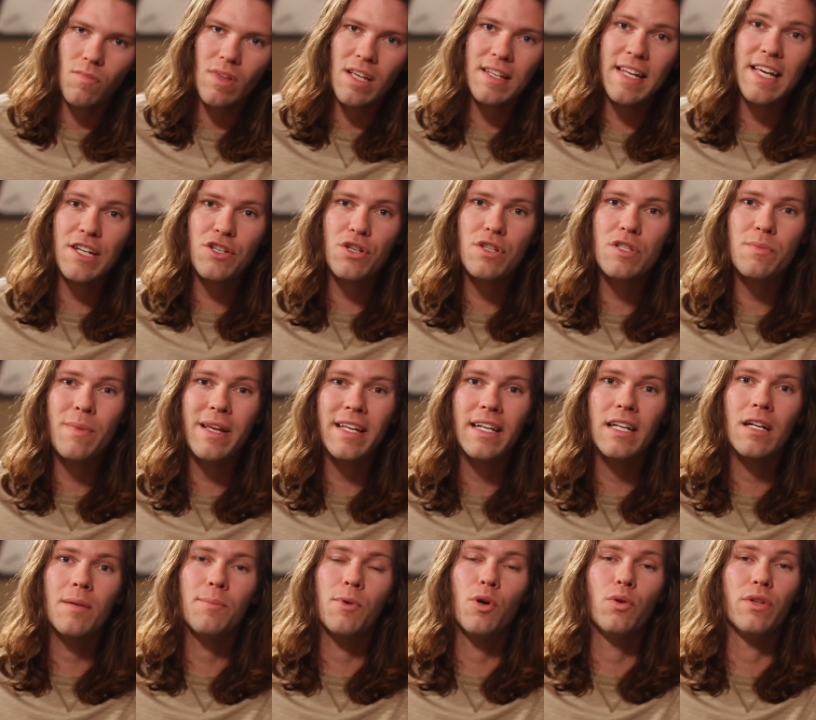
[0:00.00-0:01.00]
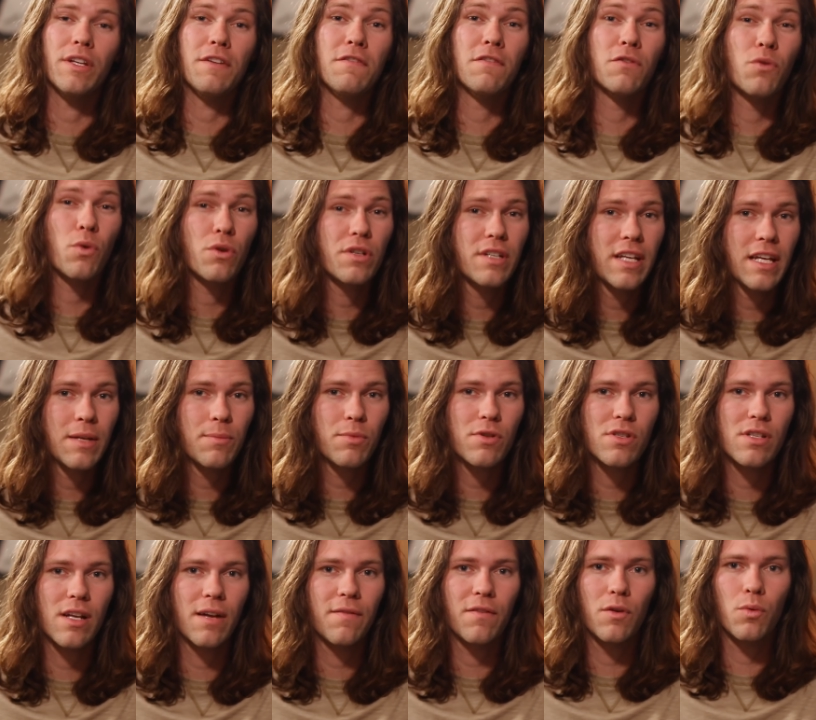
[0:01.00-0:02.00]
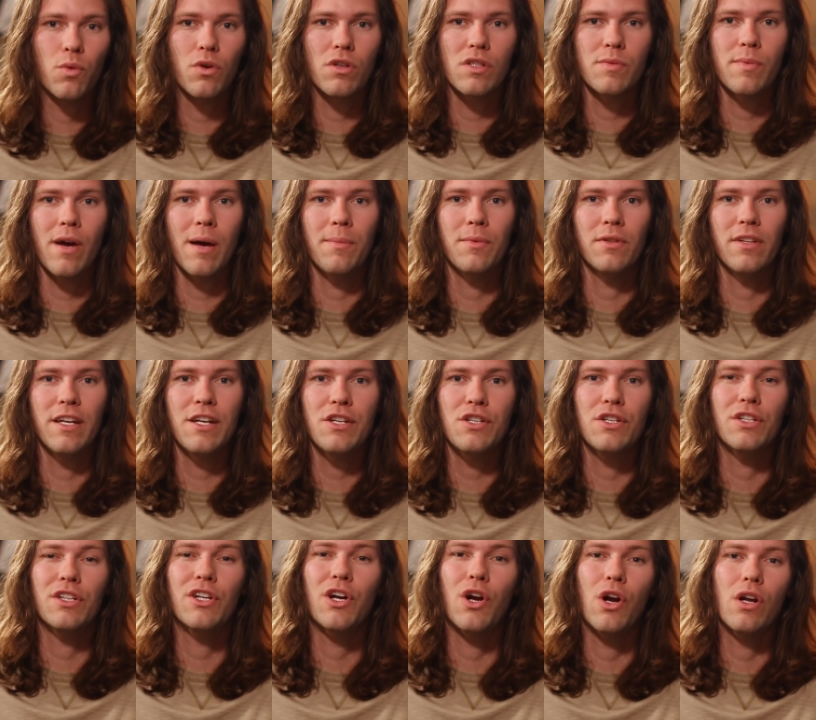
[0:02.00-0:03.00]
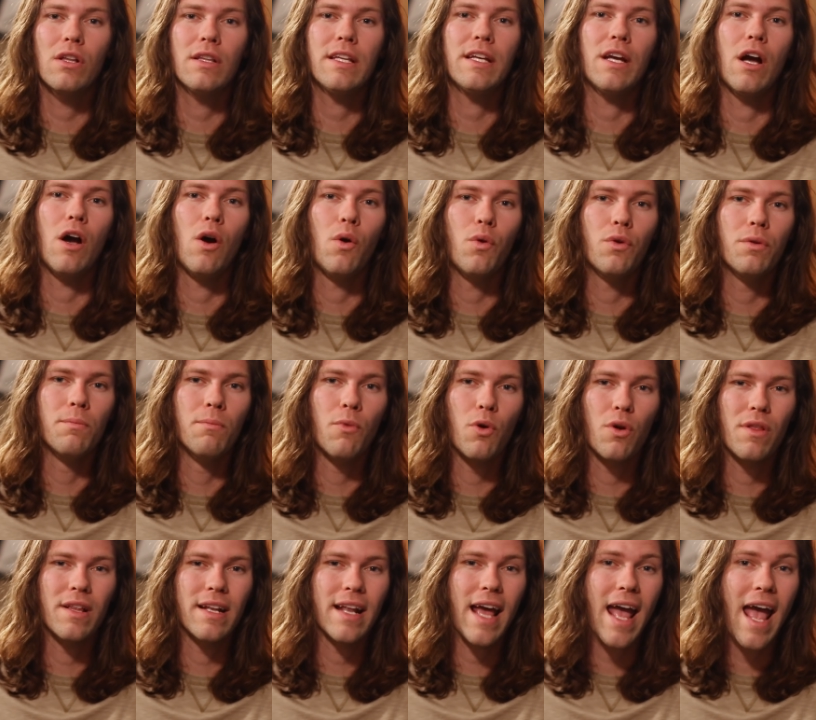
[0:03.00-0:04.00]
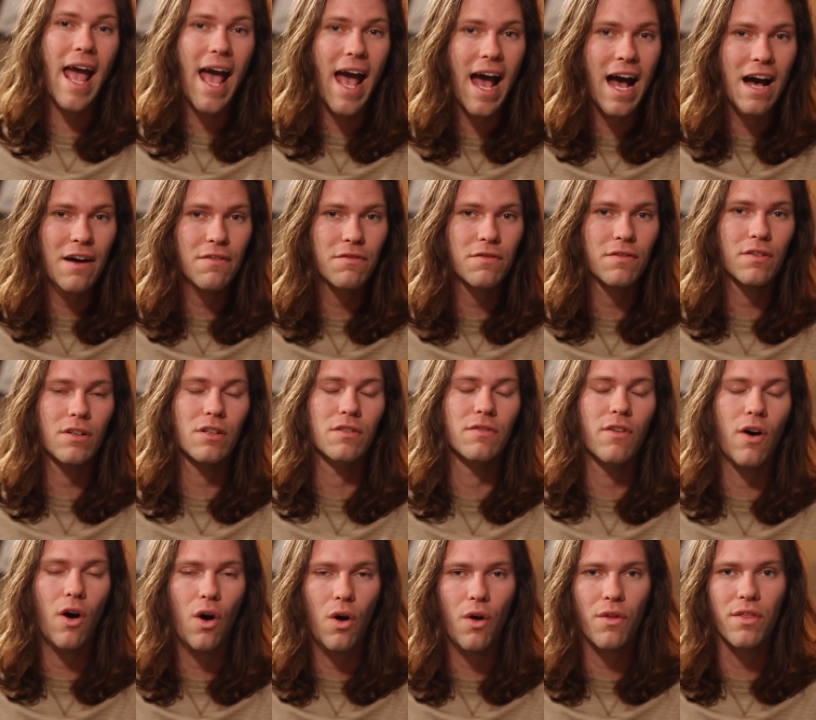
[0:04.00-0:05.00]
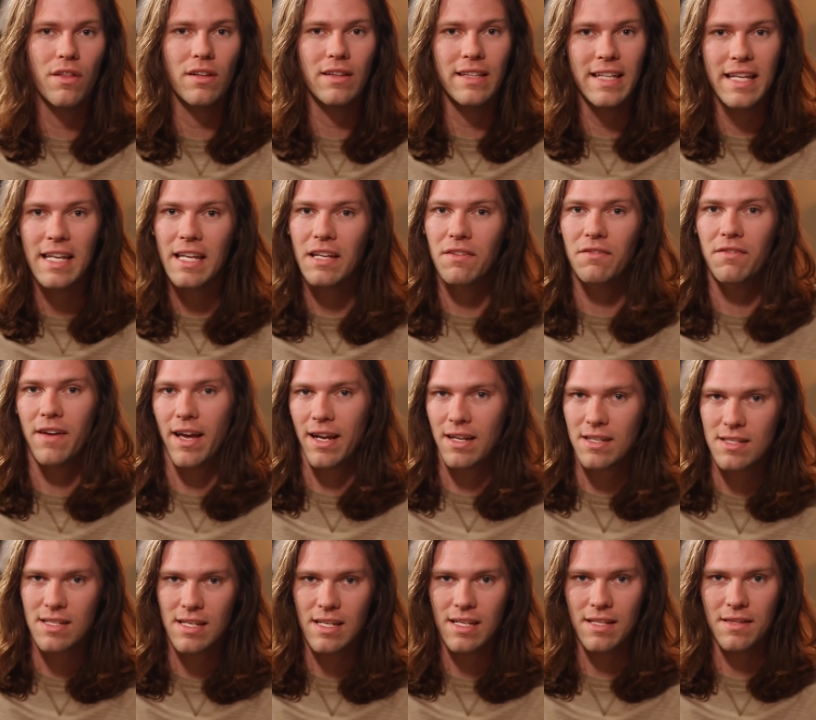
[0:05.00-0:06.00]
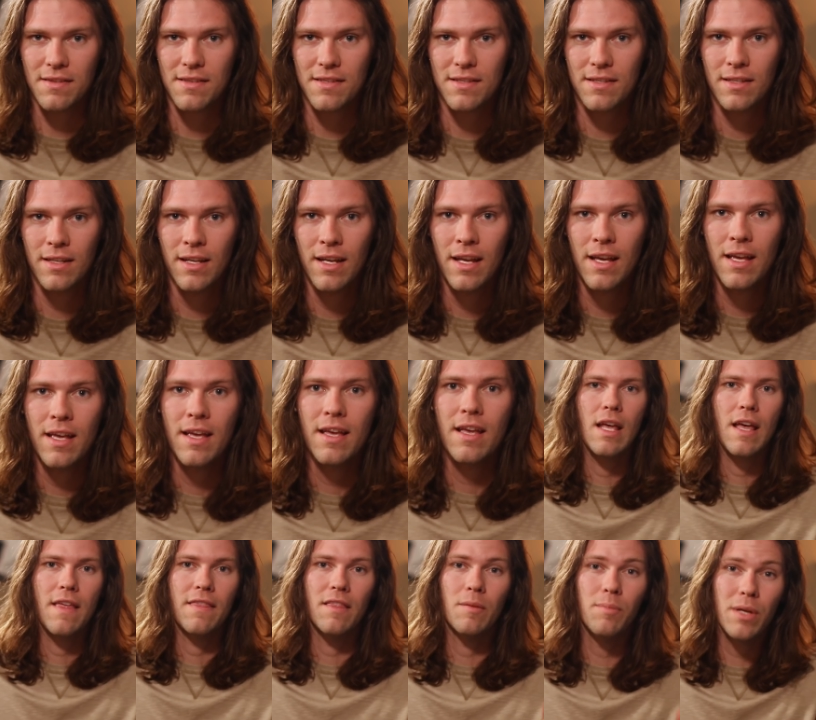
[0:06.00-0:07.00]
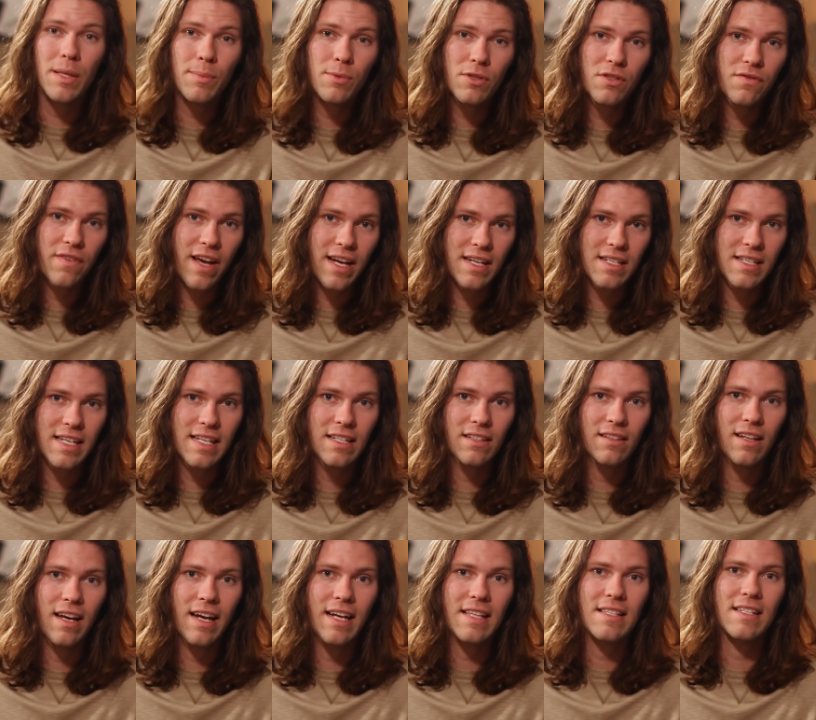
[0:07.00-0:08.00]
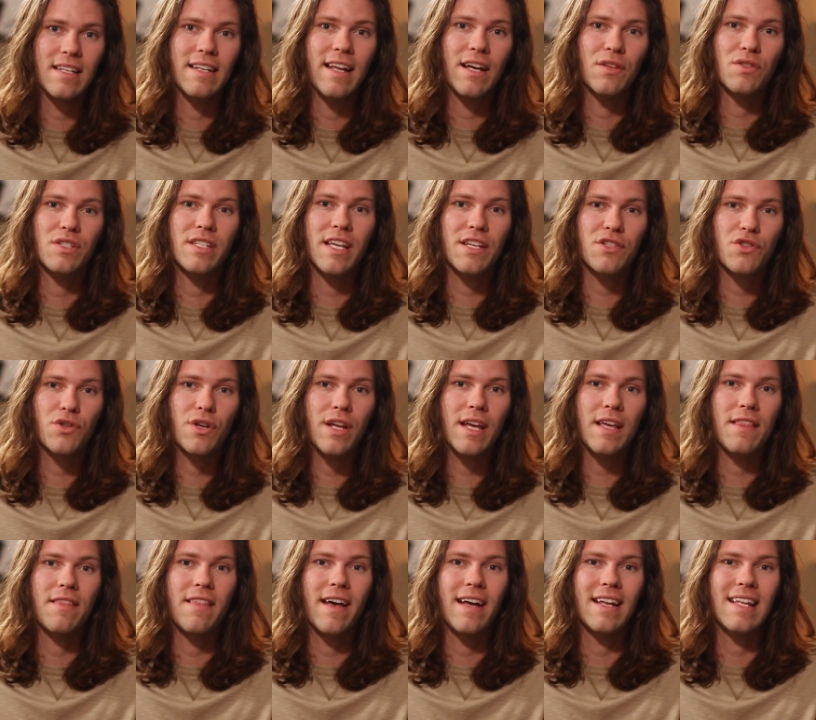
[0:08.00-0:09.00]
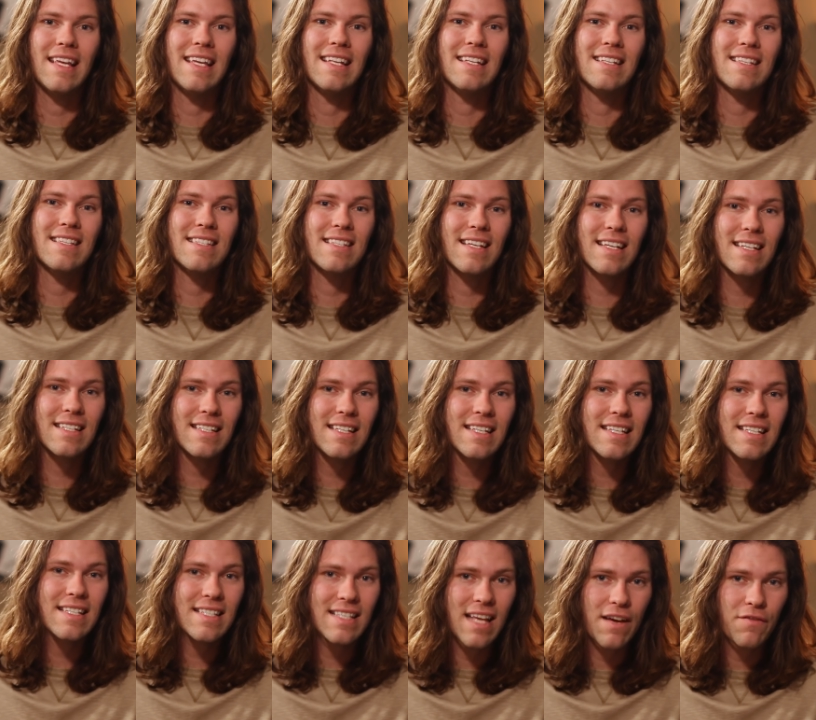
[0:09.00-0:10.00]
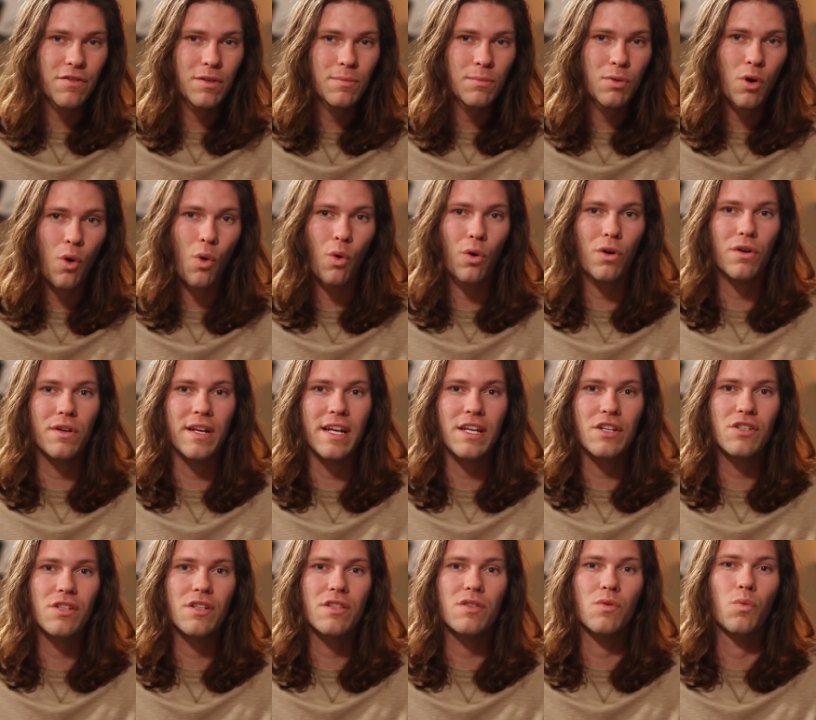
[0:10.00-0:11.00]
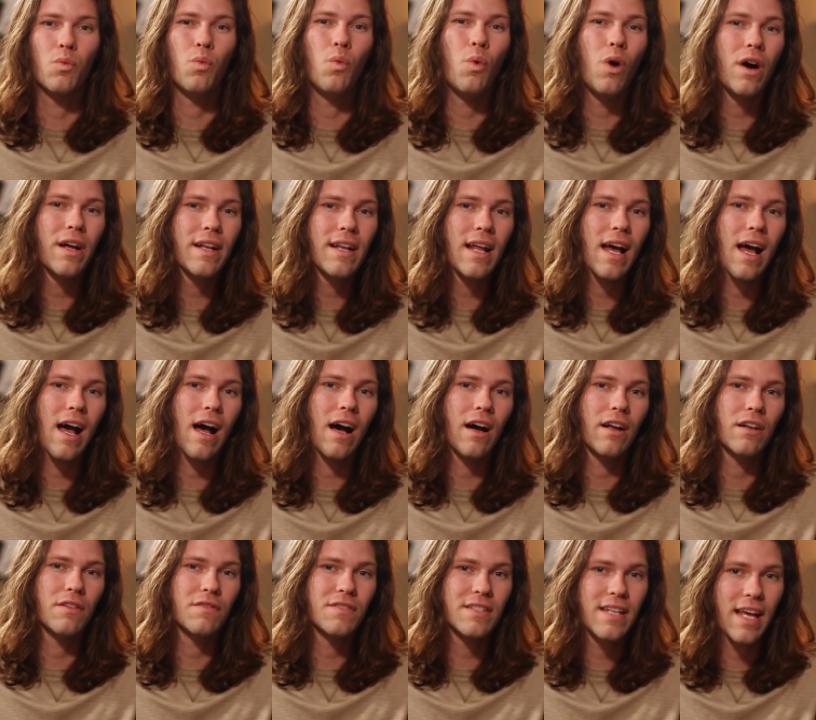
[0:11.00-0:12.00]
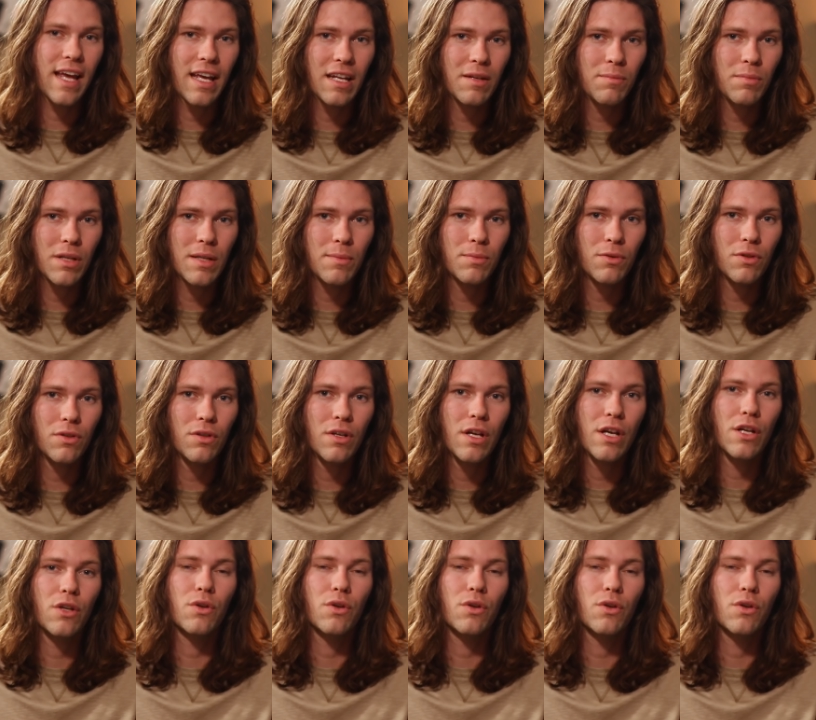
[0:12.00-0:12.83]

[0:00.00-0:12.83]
Nations making up only 14% of the world's population currently own more than half of all the leading vaccines. The People's Vaccine Alliance announced yesterday that in 67 poorer nations, 1 out of 10 people